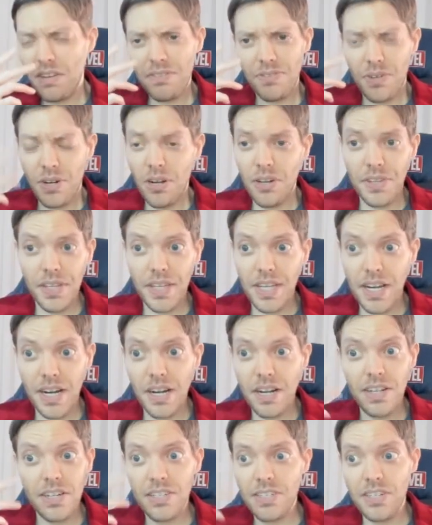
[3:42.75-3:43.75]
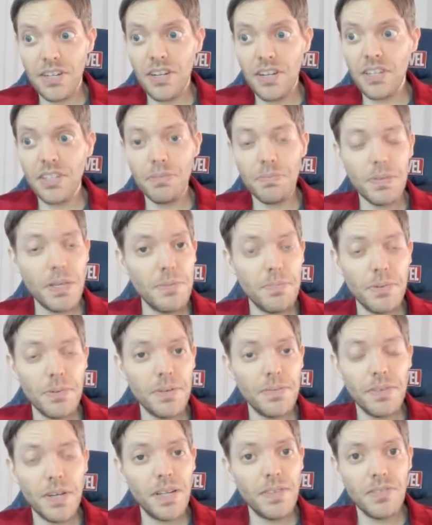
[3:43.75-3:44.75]
for all the characters and all the people
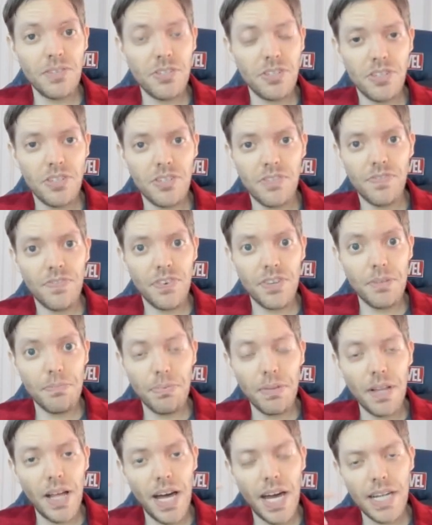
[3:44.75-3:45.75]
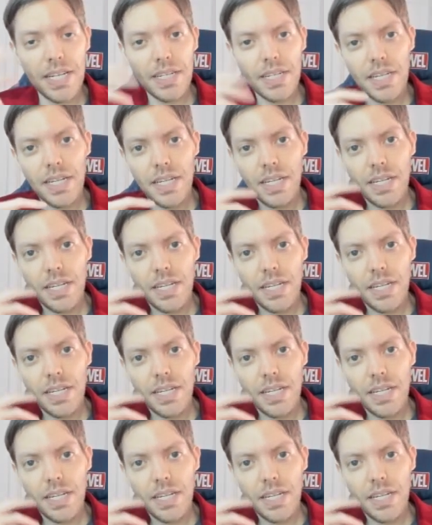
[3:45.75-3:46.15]
involved for the plot.